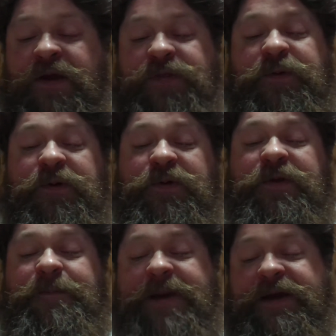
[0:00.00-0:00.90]
Through the
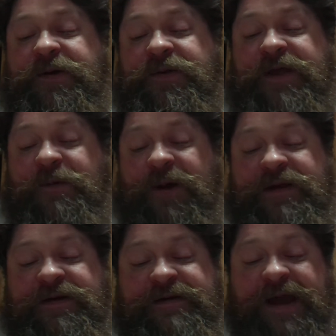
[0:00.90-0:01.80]
meadow they
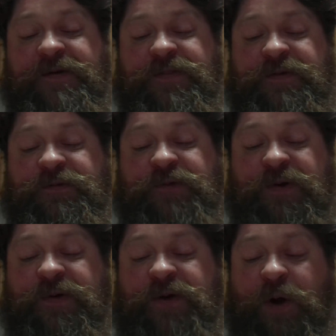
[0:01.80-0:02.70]
went, down the
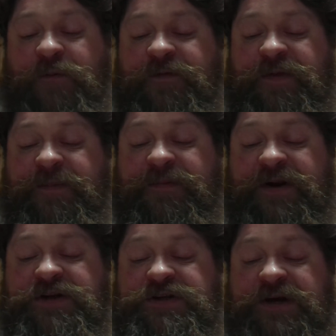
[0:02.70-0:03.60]
road, over the
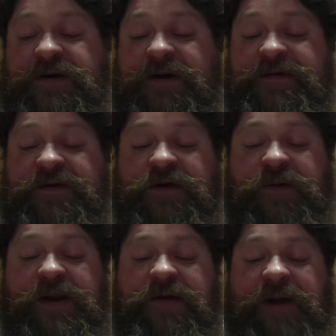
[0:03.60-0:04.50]
bridge, across the
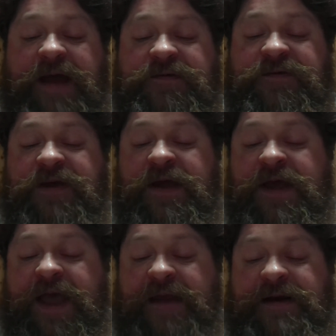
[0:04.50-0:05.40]
green grass,
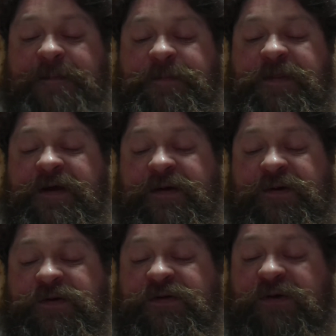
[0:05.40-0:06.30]
and up the
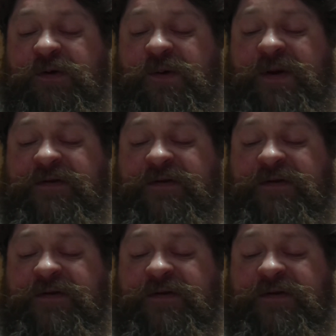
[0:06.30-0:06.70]
hill, two and